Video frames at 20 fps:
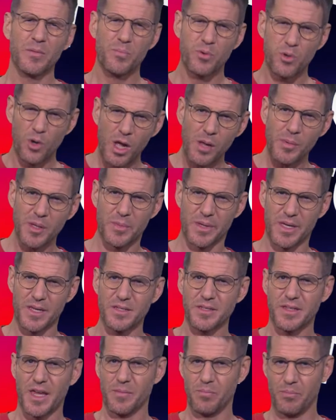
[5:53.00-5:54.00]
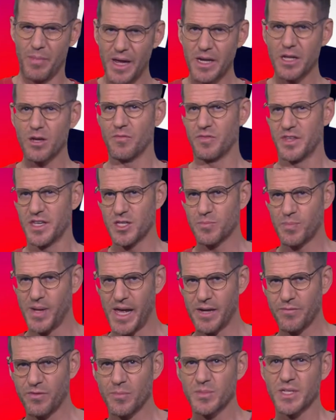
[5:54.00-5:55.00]
problem is that many of these
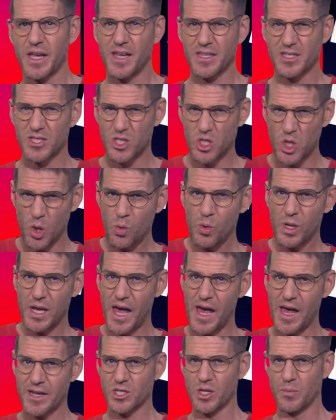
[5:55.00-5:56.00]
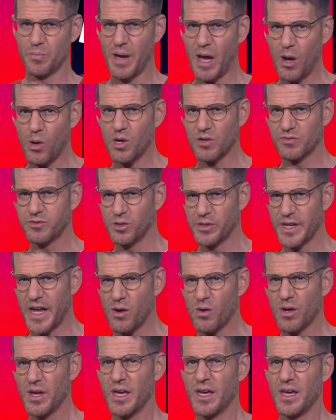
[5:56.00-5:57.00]
platforms are so large and powerful
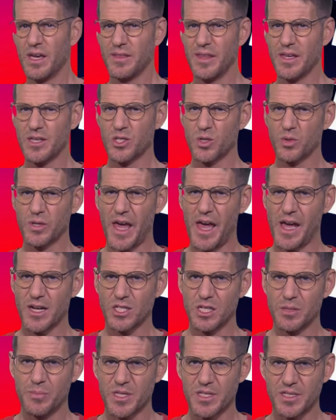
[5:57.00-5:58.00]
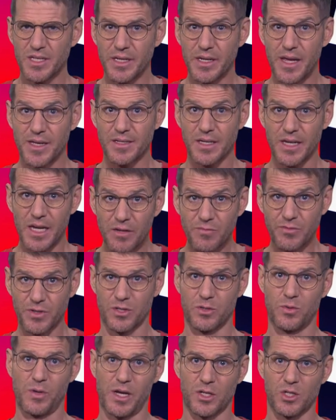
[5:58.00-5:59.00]
now, they should actually be seen as
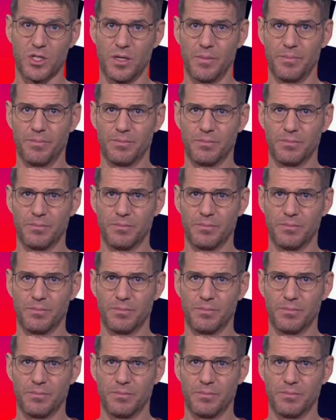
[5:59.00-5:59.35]
infrastructure.